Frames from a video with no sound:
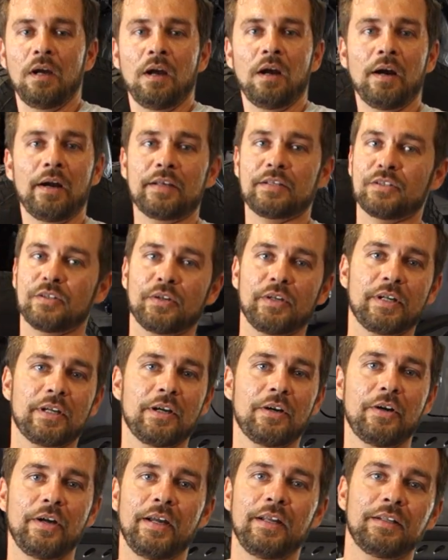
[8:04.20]
Alright, so we're going to
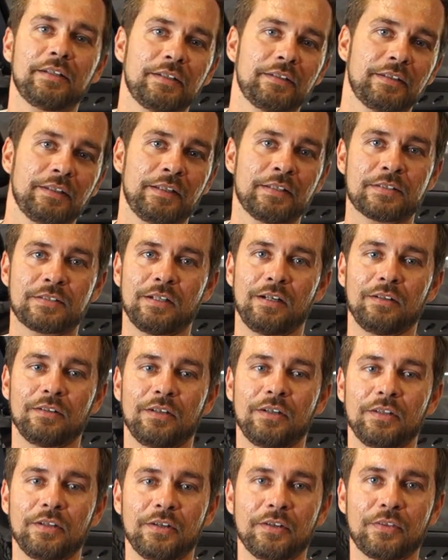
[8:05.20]
go ahead and install the
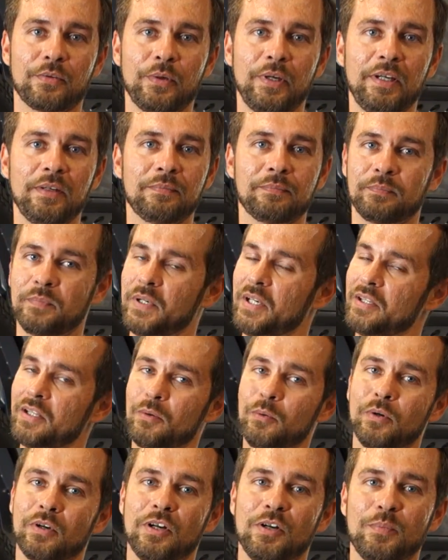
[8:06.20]
other three, and then
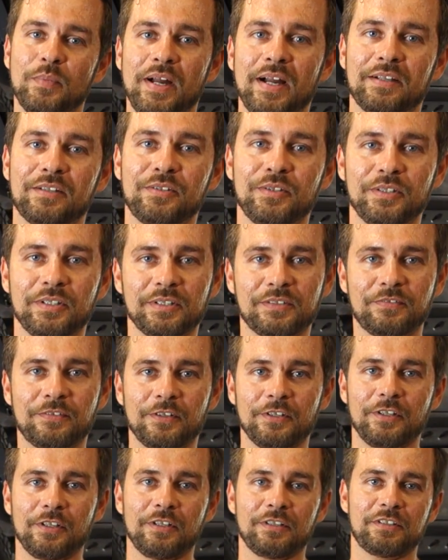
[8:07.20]
we'll come back to it
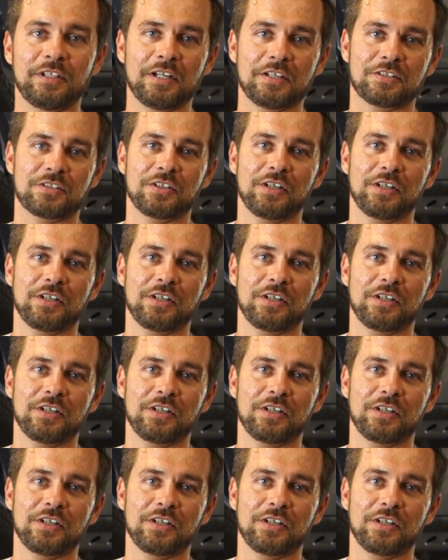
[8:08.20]
for the test